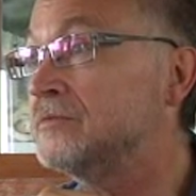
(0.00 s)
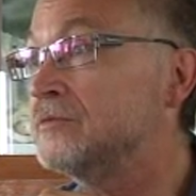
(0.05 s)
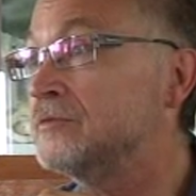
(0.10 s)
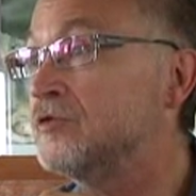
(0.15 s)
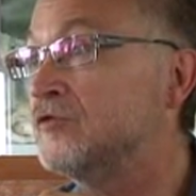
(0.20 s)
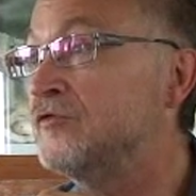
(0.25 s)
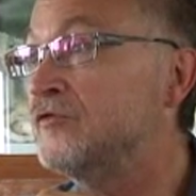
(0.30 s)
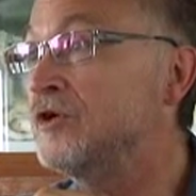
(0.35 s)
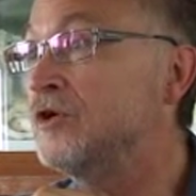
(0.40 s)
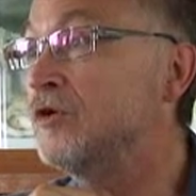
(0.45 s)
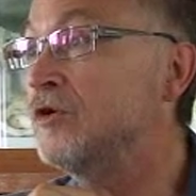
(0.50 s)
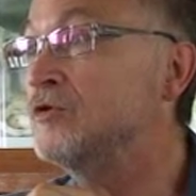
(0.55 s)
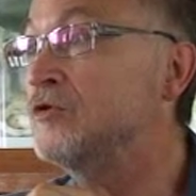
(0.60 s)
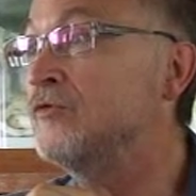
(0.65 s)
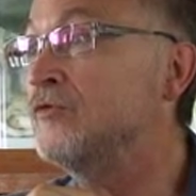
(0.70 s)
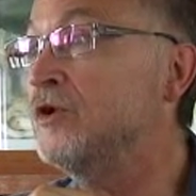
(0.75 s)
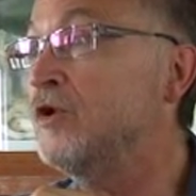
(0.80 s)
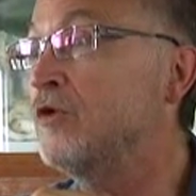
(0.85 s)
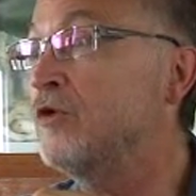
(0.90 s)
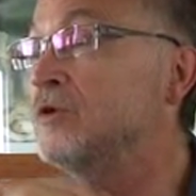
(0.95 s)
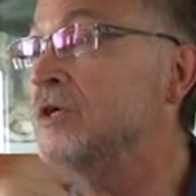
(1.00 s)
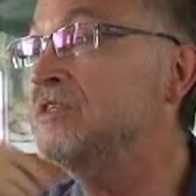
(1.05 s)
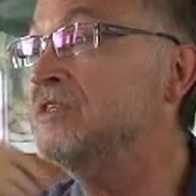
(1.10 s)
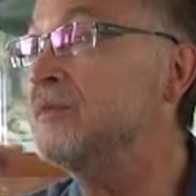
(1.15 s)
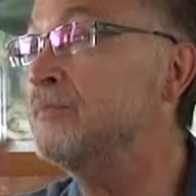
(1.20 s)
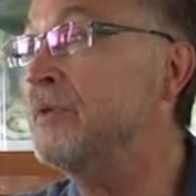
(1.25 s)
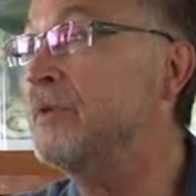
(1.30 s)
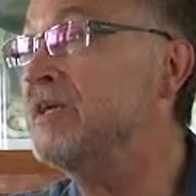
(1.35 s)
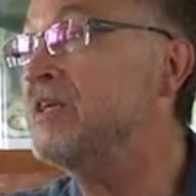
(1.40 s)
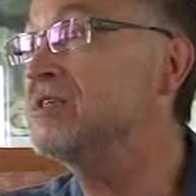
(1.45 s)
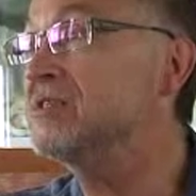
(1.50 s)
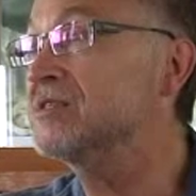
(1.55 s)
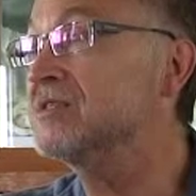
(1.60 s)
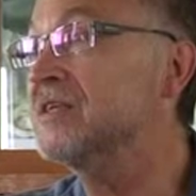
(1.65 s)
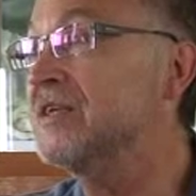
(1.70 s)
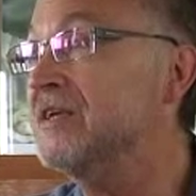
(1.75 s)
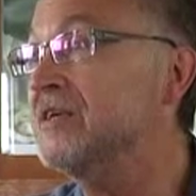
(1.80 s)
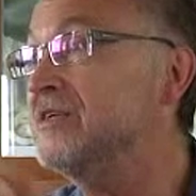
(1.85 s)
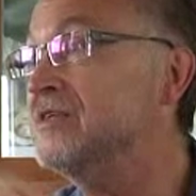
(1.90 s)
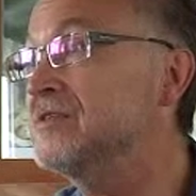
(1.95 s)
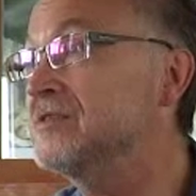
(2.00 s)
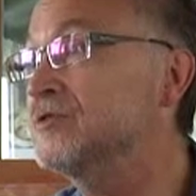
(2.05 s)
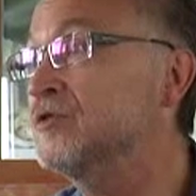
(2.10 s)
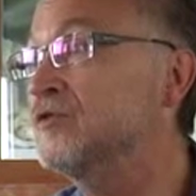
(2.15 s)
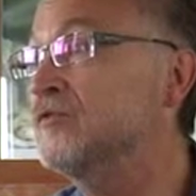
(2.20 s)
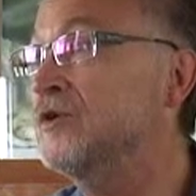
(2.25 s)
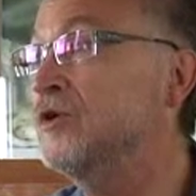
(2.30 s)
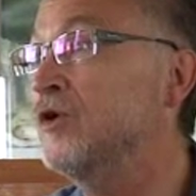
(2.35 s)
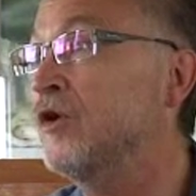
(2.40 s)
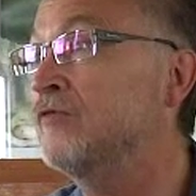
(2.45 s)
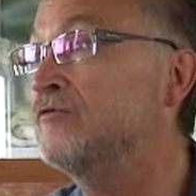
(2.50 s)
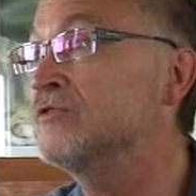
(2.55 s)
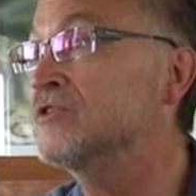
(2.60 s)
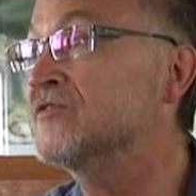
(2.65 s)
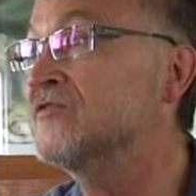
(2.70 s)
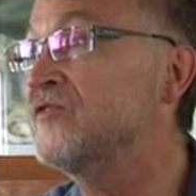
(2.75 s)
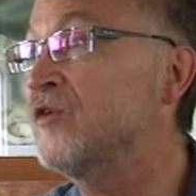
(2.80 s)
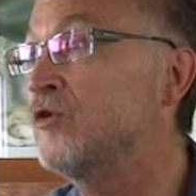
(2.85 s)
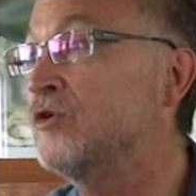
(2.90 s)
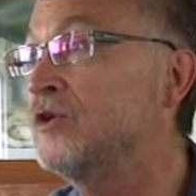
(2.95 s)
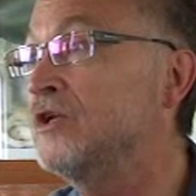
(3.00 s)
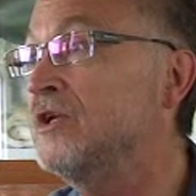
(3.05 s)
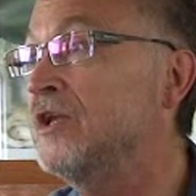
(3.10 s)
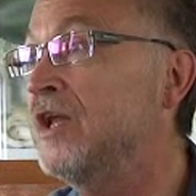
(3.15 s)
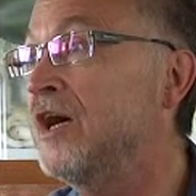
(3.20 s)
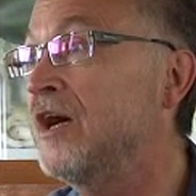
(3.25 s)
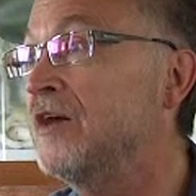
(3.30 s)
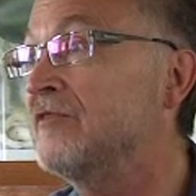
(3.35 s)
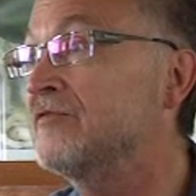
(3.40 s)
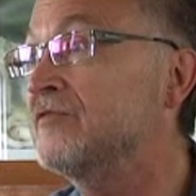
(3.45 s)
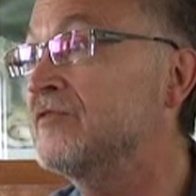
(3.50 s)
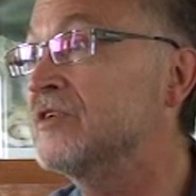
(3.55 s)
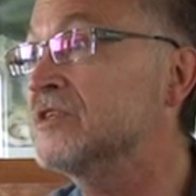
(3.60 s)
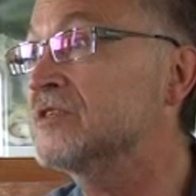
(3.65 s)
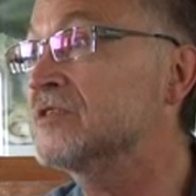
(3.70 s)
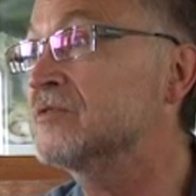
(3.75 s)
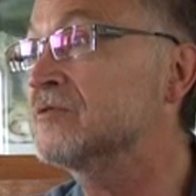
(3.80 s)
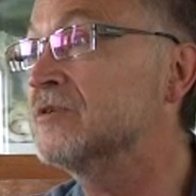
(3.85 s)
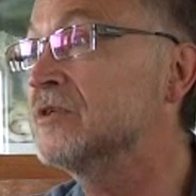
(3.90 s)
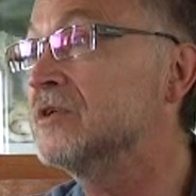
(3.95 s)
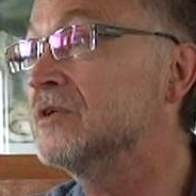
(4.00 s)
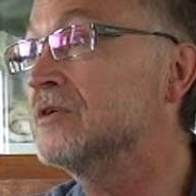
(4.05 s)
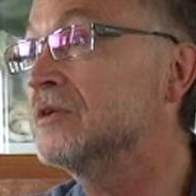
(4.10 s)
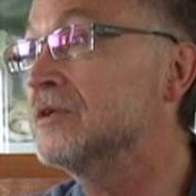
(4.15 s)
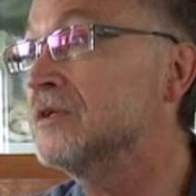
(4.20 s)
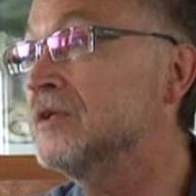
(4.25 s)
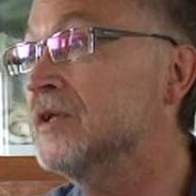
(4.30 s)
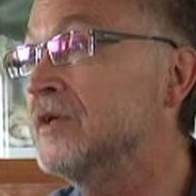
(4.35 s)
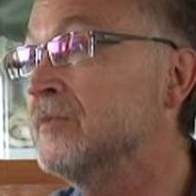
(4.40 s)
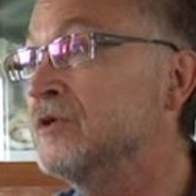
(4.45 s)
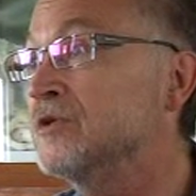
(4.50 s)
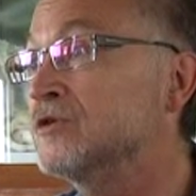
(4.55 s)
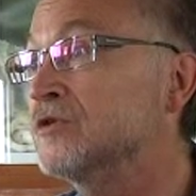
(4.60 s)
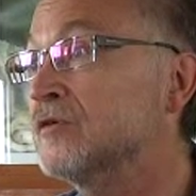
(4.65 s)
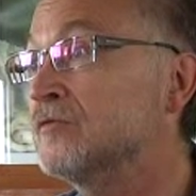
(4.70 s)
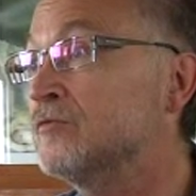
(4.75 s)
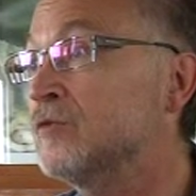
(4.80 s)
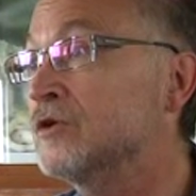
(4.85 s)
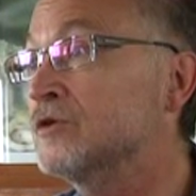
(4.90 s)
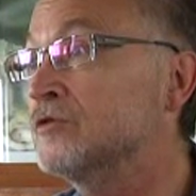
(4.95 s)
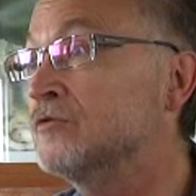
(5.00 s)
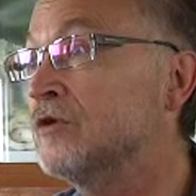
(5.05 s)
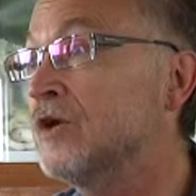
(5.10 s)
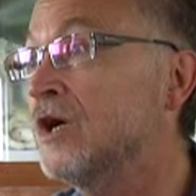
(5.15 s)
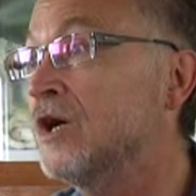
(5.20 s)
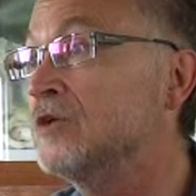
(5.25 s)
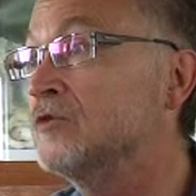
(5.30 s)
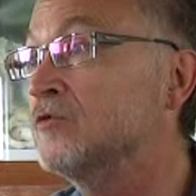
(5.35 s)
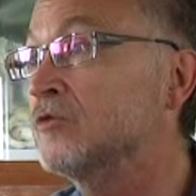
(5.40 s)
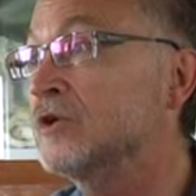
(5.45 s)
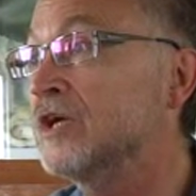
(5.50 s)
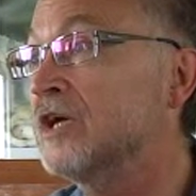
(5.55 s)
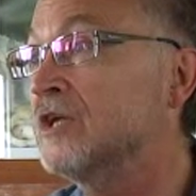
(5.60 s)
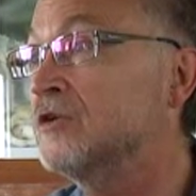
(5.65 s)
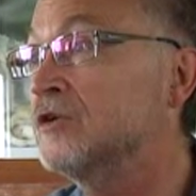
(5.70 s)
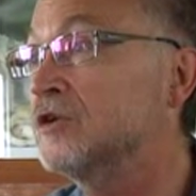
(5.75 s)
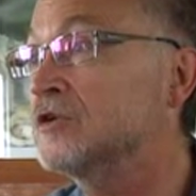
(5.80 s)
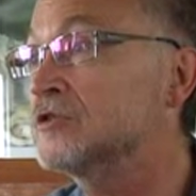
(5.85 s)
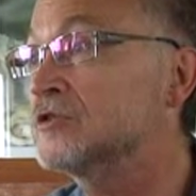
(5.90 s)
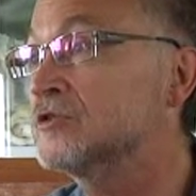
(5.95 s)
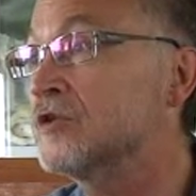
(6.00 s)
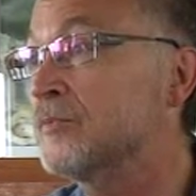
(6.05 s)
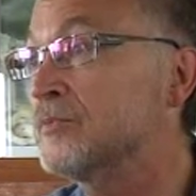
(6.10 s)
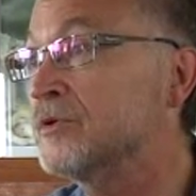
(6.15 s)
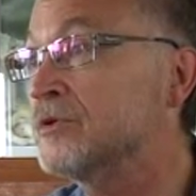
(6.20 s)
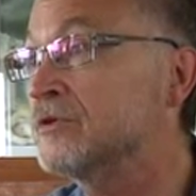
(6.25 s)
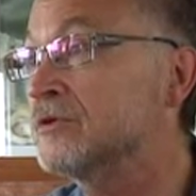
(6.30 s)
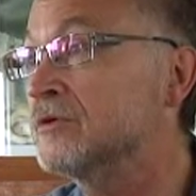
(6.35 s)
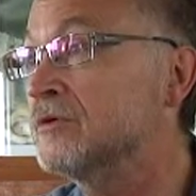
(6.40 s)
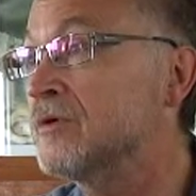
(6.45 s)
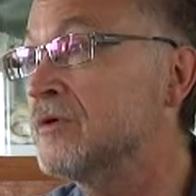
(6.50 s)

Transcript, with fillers: You will, you will the biggest thing is you will always fall in love with an image of what you are. You cannot stop it.